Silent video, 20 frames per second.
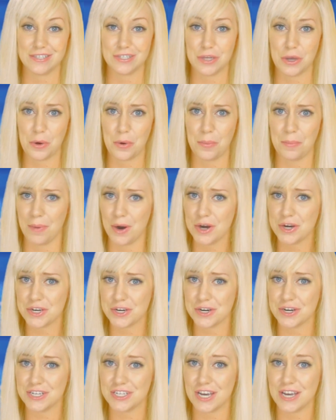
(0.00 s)
so mark
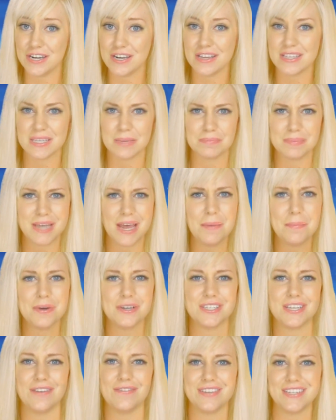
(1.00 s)
your agenda
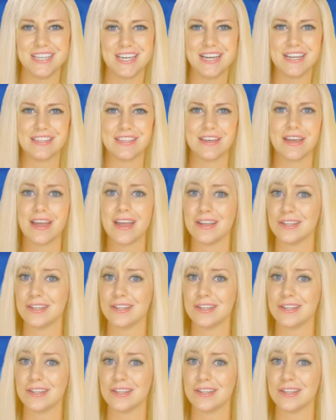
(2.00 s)
September 17th,